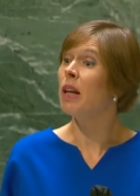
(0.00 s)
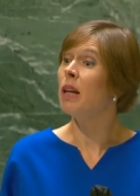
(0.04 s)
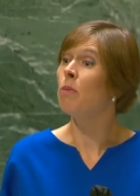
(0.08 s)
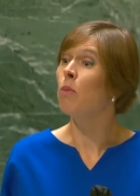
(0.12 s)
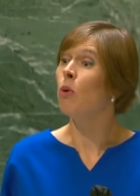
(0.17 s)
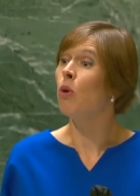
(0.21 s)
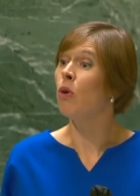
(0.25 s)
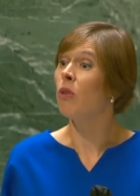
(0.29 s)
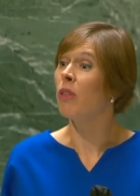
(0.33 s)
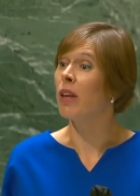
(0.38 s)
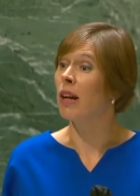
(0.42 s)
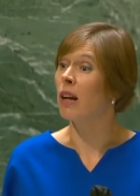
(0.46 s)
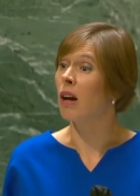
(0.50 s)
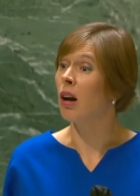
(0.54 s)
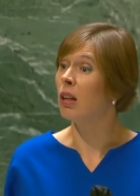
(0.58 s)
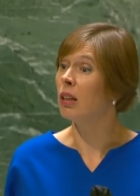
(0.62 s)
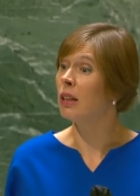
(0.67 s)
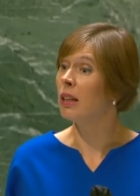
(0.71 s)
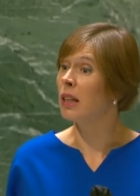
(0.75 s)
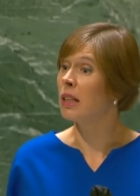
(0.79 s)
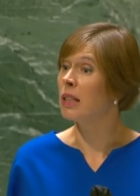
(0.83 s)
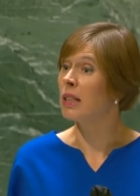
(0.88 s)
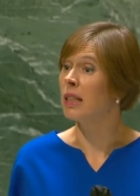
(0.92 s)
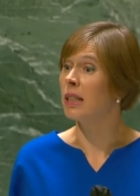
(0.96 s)
in more than
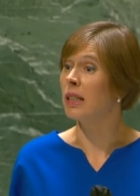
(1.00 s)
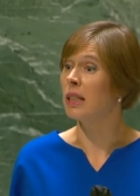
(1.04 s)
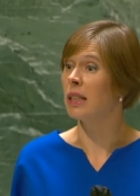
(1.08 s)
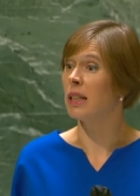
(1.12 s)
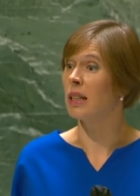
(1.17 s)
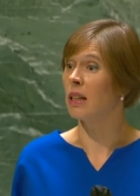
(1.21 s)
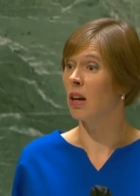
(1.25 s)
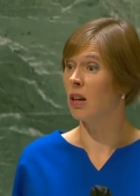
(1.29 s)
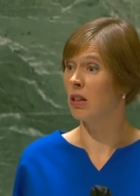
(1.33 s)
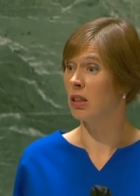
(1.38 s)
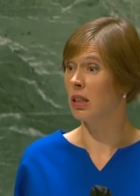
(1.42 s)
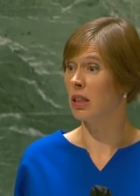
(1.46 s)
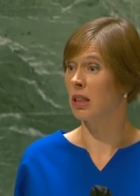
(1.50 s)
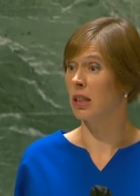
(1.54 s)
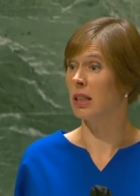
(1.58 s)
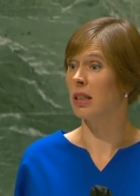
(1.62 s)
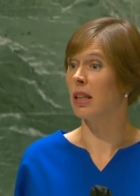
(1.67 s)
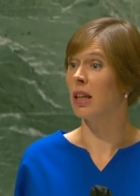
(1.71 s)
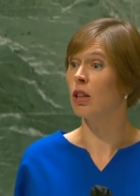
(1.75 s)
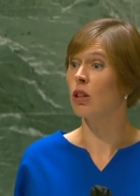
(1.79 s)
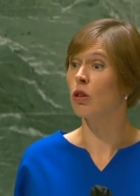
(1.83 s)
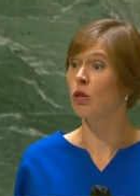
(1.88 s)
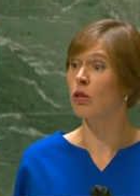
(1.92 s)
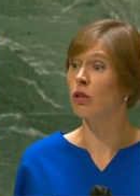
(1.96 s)
160
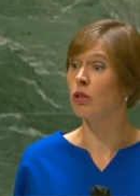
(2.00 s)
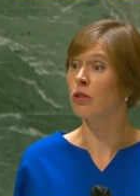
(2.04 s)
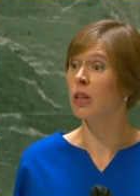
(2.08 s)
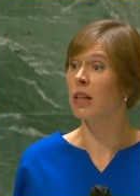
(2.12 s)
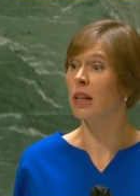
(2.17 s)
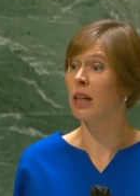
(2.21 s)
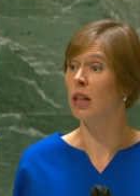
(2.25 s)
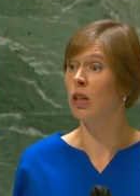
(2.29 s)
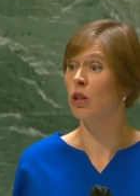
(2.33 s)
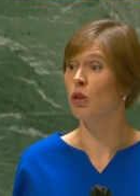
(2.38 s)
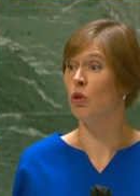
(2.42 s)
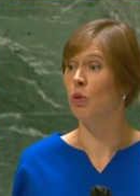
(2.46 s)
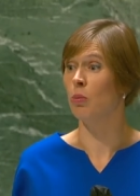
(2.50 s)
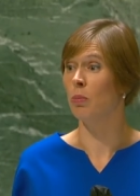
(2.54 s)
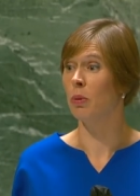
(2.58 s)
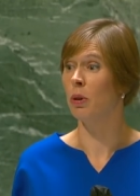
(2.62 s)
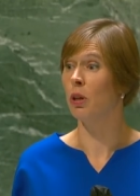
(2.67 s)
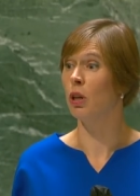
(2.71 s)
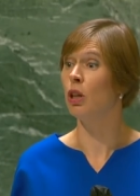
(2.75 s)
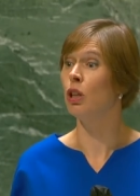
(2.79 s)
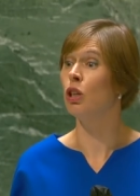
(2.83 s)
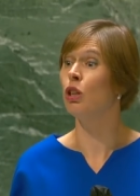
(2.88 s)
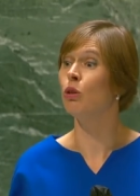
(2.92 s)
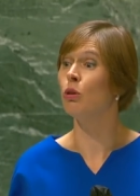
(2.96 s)
countries across the globe
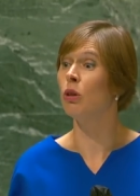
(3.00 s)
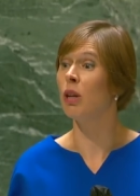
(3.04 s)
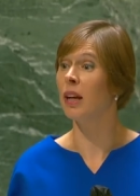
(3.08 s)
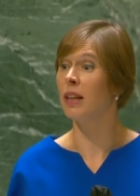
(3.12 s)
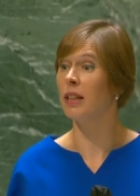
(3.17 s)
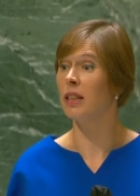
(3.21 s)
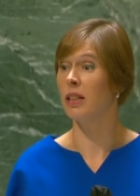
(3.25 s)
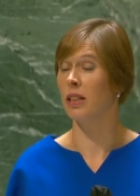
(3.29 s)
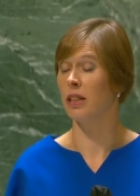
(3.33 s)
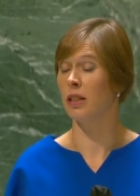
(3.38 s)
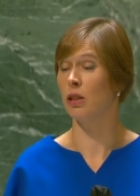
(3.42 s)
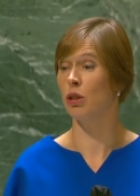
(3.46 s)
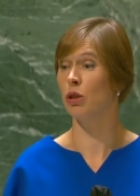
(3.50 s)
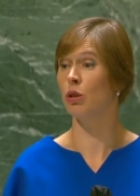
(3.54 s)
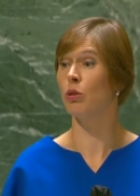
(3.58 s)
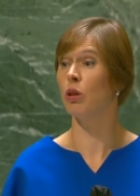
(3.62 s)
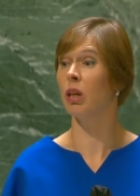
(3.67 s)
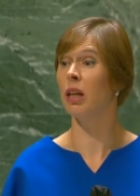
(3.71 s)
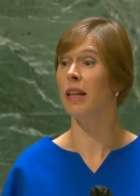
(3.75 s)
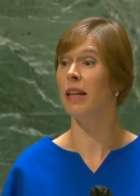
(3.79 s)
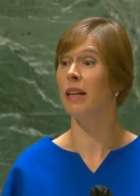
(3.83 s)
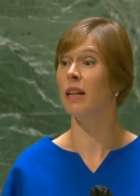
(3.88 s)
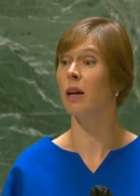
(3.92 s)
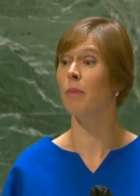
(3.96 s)
united to
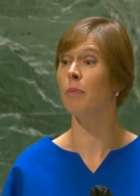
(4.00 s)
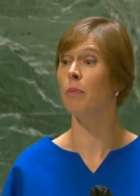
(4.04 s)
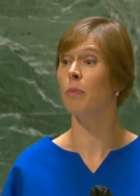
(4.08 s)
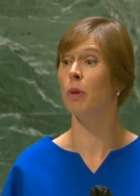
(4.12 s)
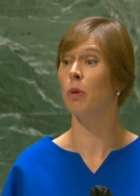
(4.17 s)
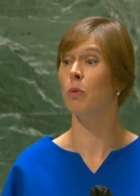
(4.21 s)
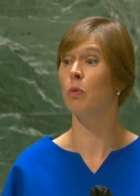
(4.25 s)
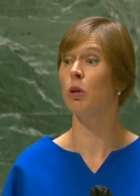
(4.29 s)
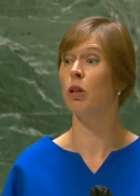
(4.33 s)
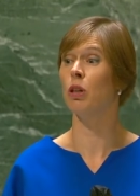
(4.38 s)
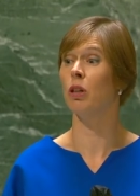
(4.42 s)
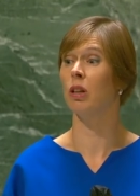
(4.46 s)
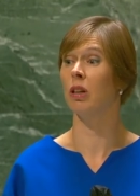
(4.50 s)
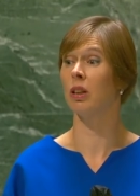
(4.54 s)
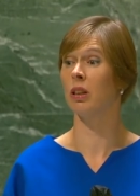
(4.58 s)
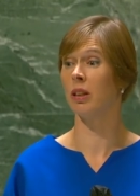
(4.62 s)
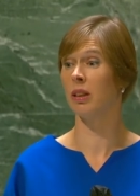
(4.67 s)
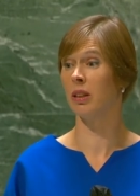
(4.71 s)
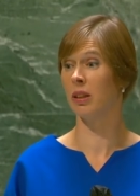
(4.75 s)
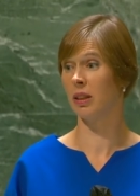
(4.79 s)
clean up the world.